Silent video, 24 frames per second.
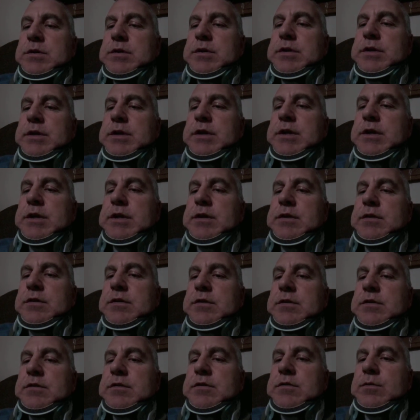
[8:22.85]
you can get
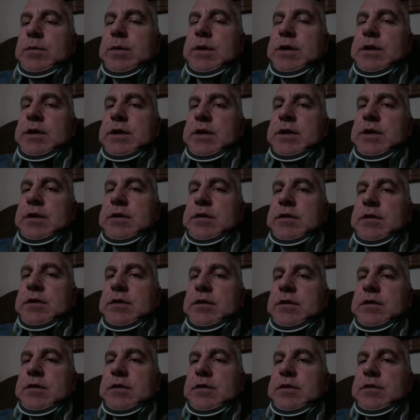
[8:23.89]
swelling in there
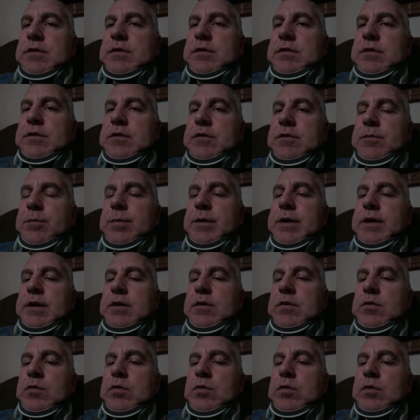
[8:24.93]
on your
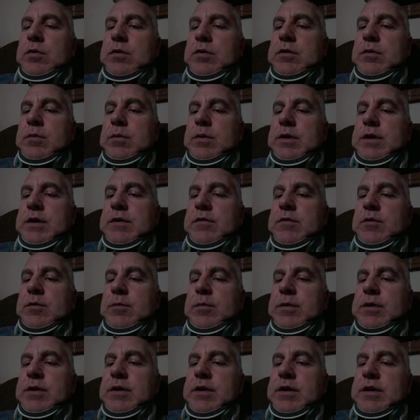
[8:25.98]
spinal cord or whatever.
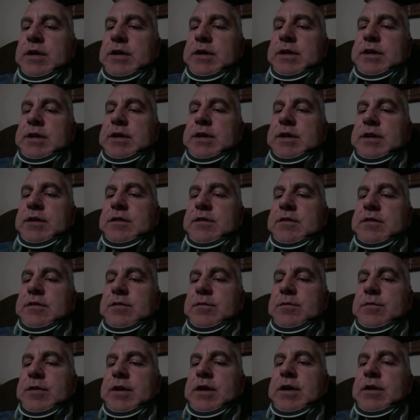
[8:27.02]
But it's
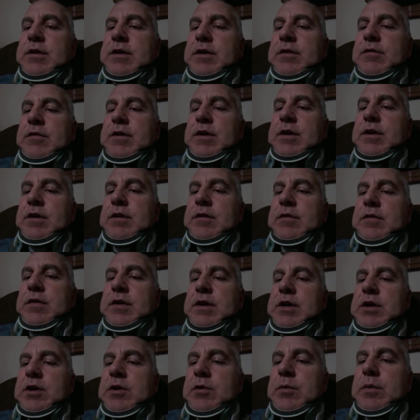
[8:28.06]
very, very,
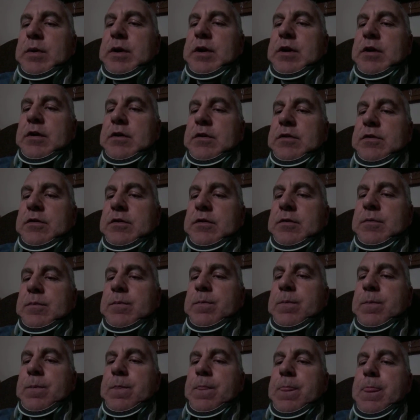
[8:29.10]
very rare. So
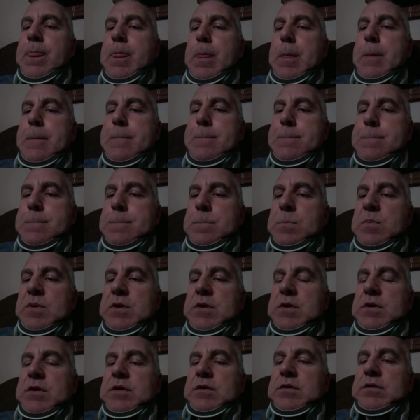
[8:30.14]

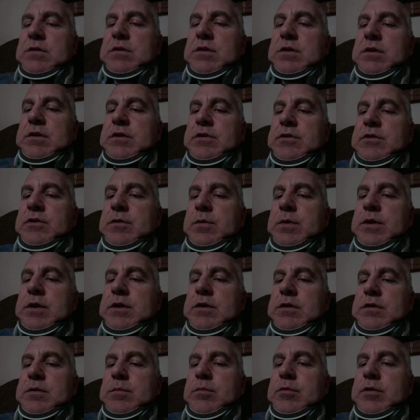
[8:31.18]
as long as you're
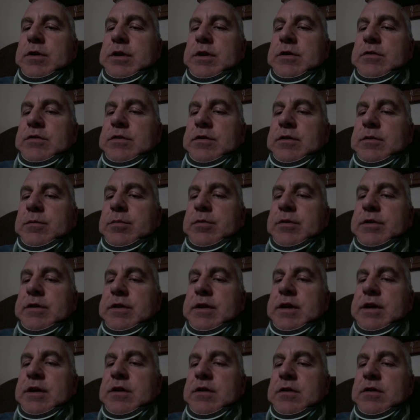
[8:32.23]
wearing your brace, it'll
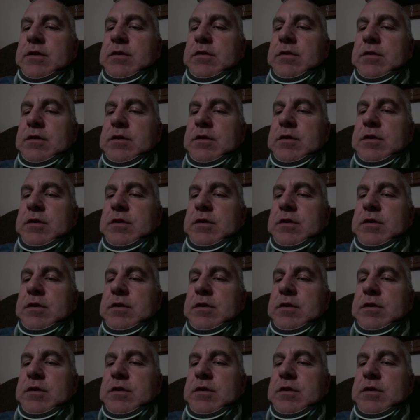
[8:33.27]
protect you,